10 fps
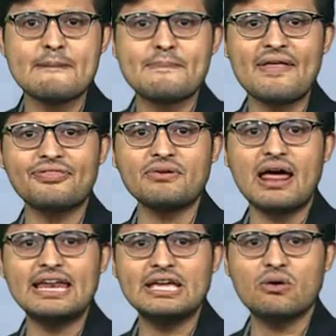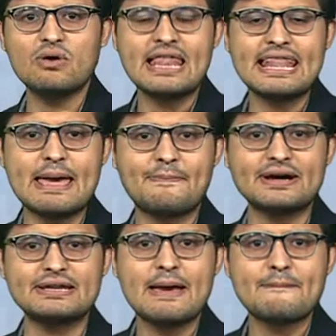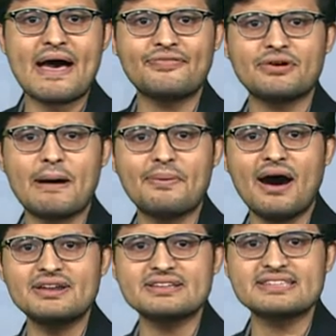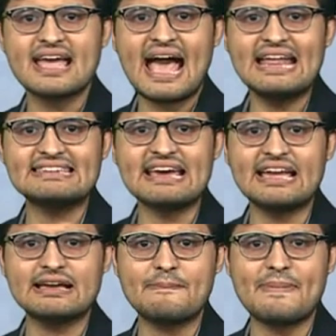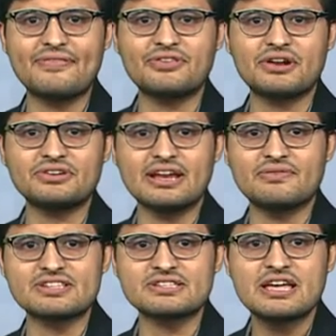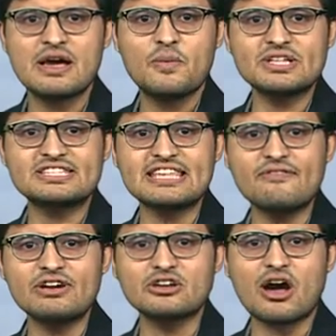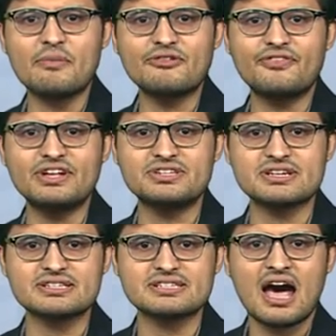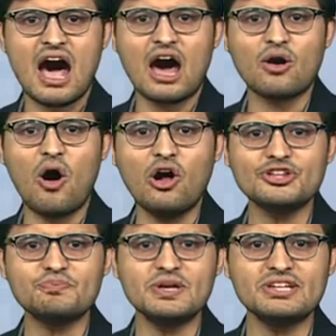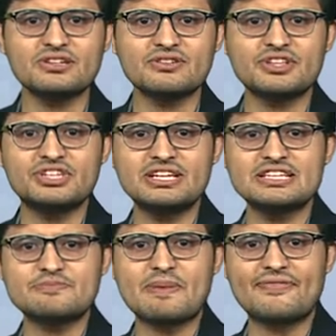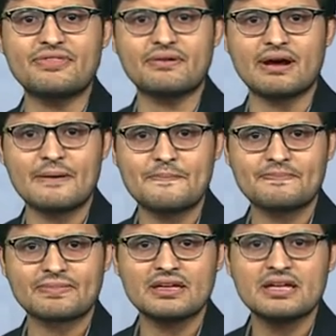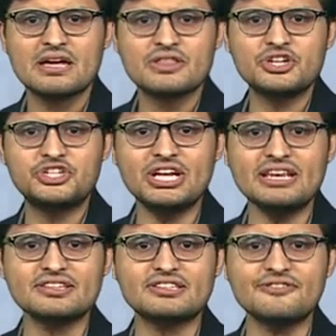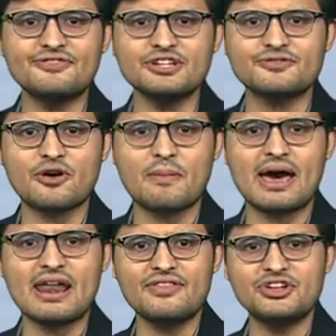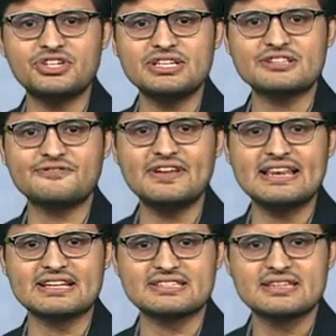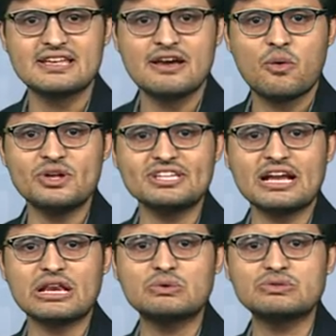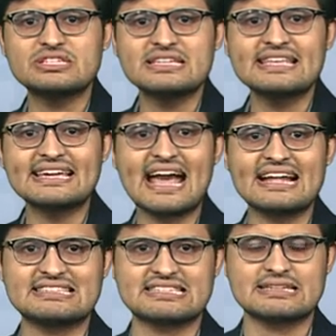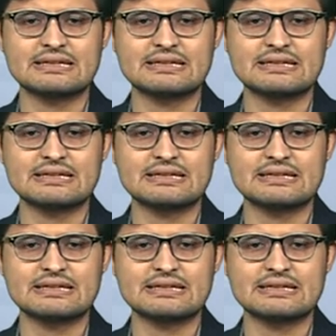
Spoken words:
Panthera leo, leopard, Panthera pardus, and tiger, Panthera tigris, with several common features, are all species of the genus Panthera. The genus differs from another genus Felix, which includes the cats.